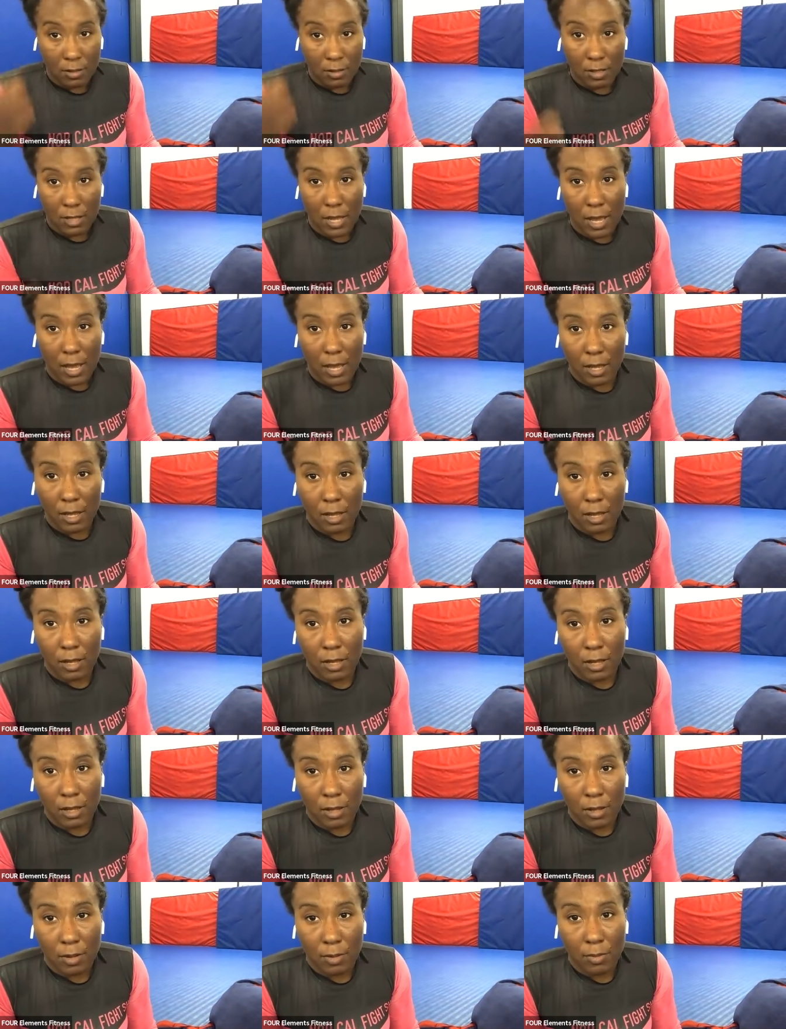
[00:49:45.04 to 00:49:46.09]
Yeah,
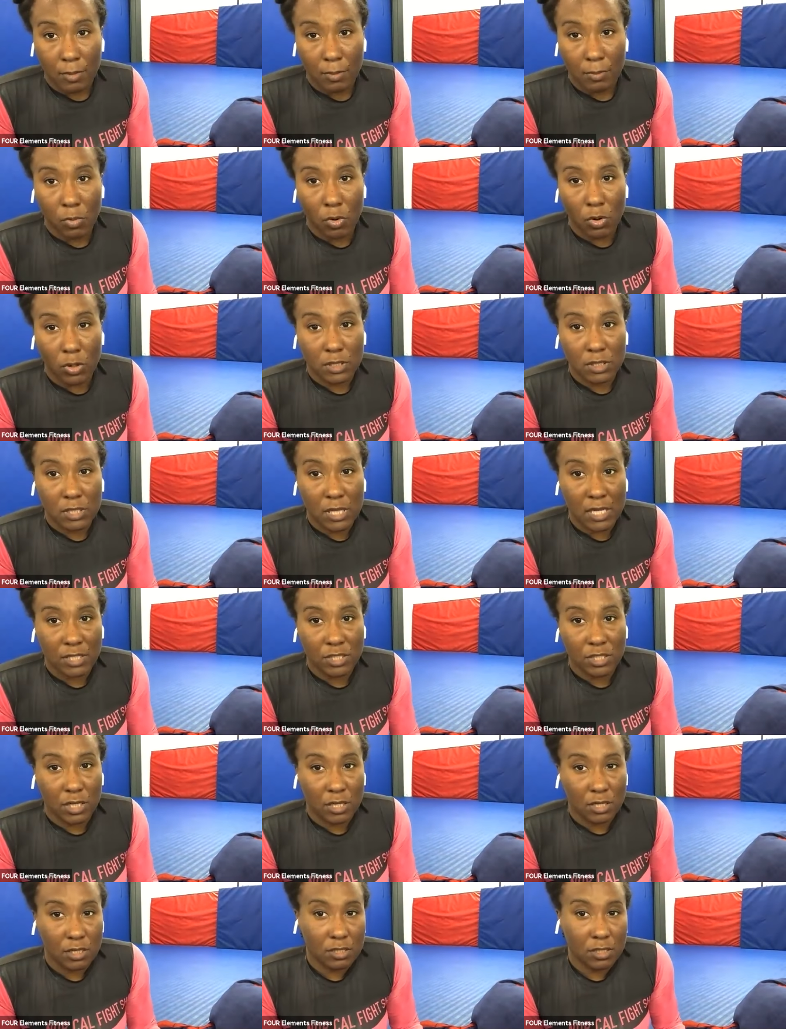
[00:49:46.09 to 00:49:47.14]
more
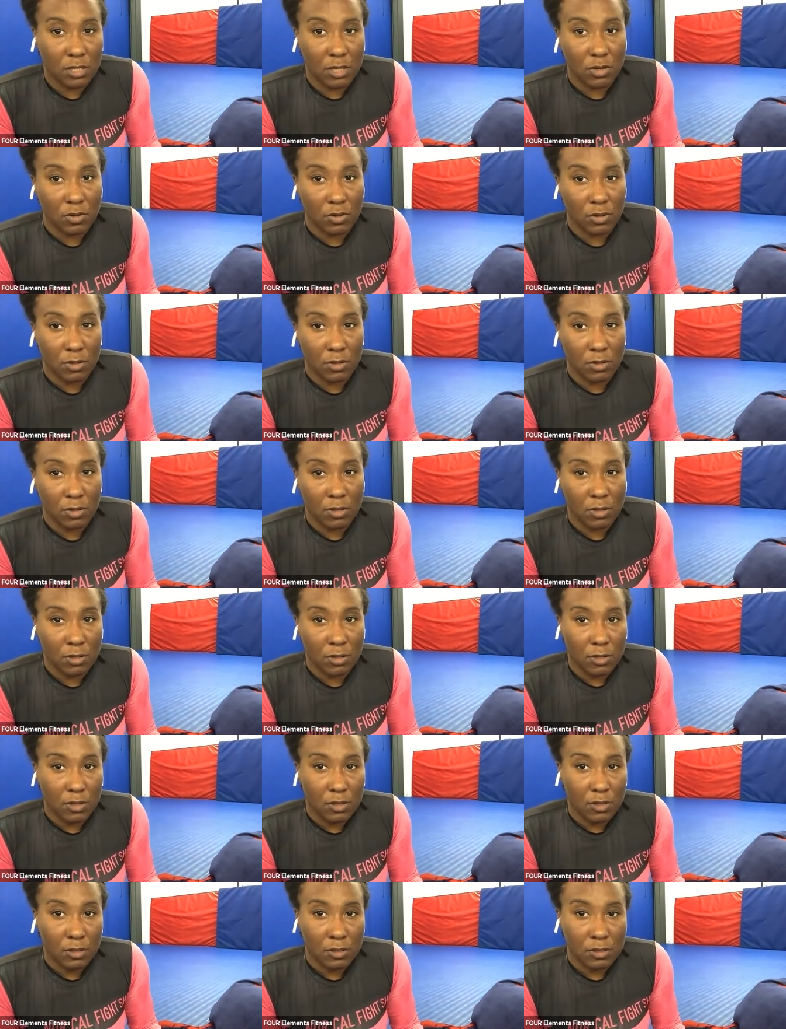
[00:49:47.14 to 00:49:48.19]
tension. So
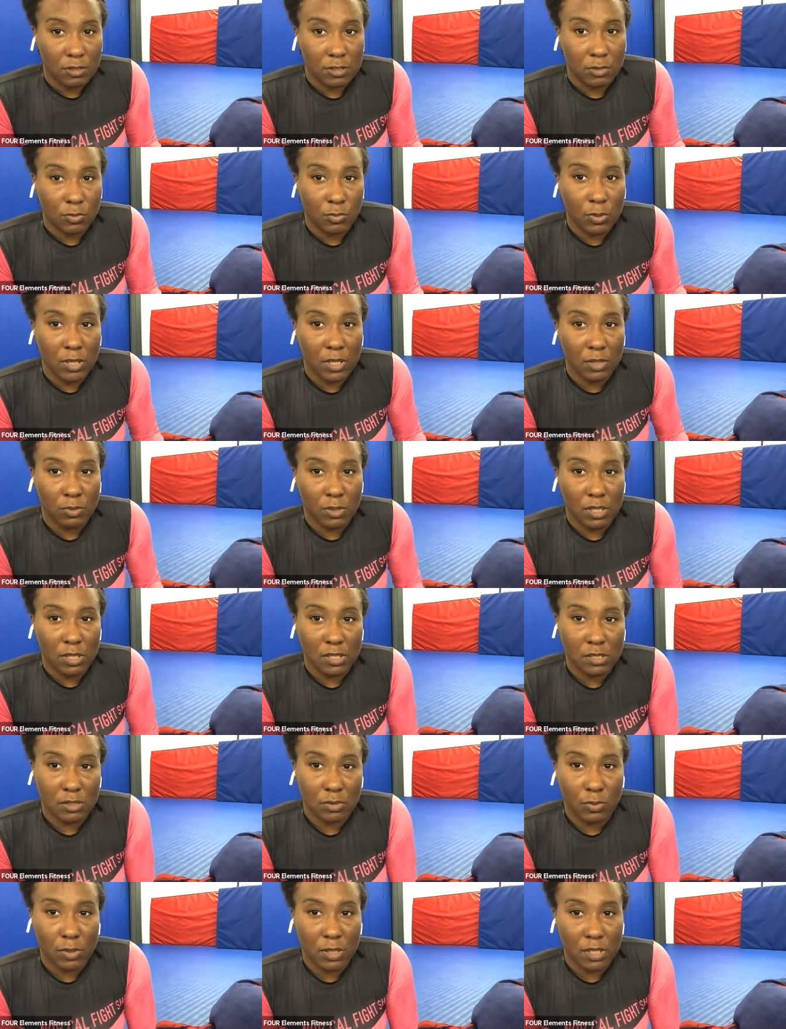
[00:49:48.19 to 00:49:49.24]
really
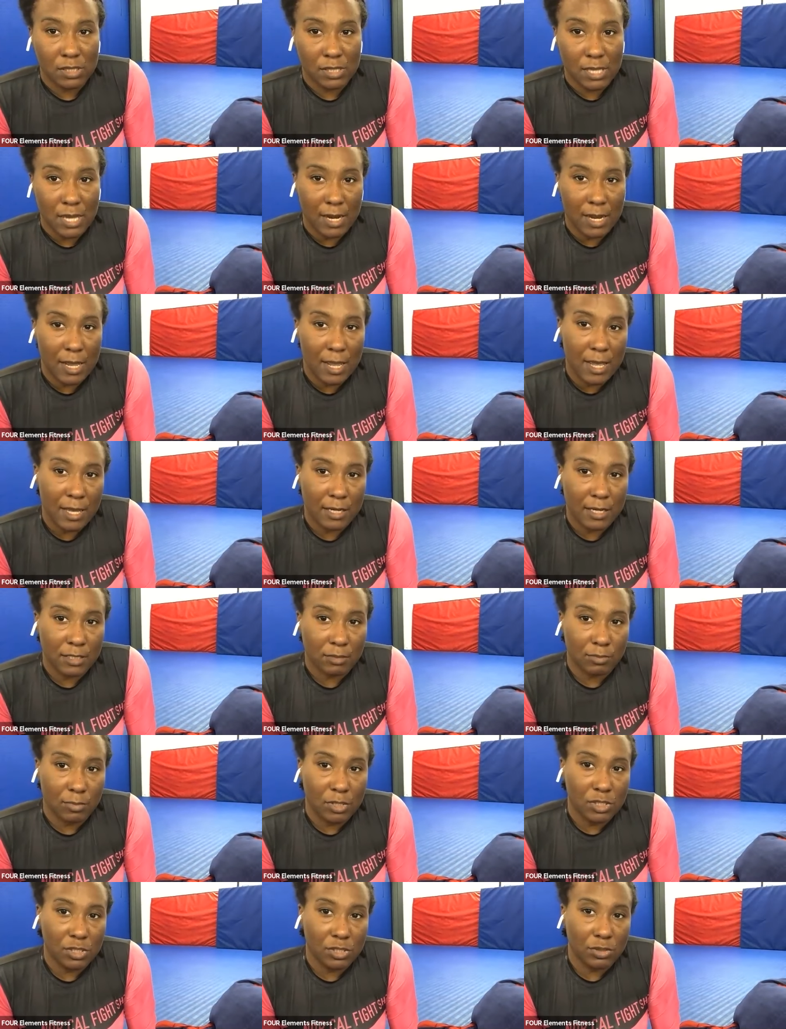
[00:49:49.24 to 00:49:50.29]
squeeze that hand as
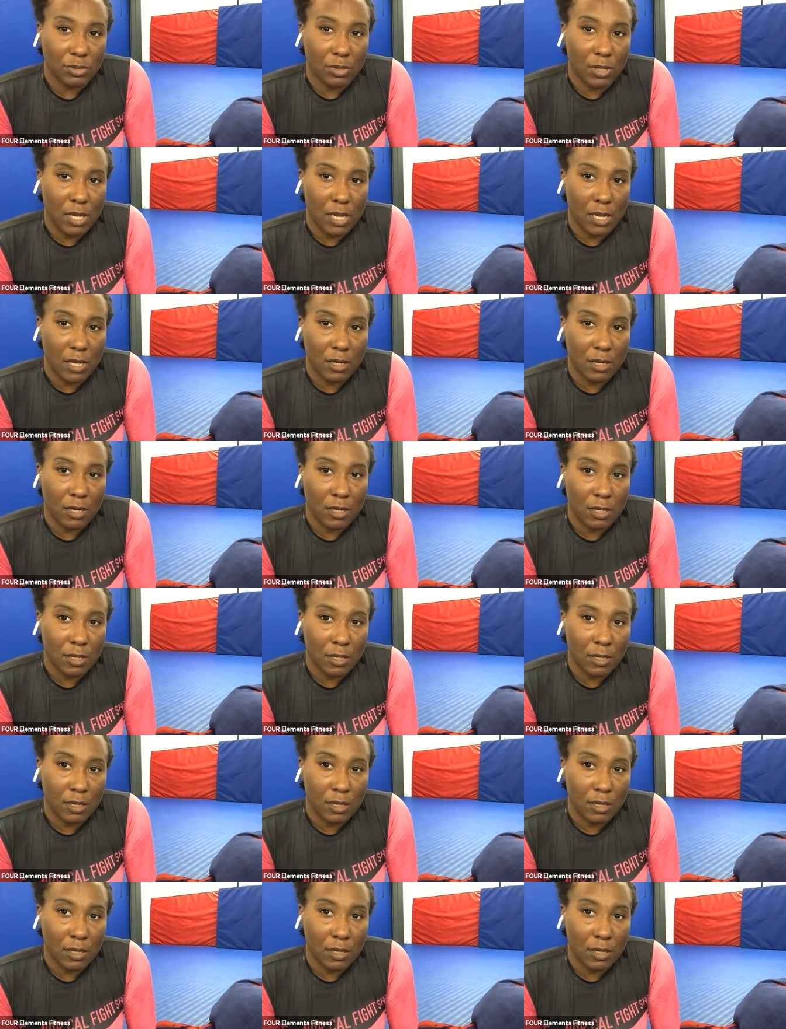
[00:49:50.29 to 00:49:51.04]
much as you can.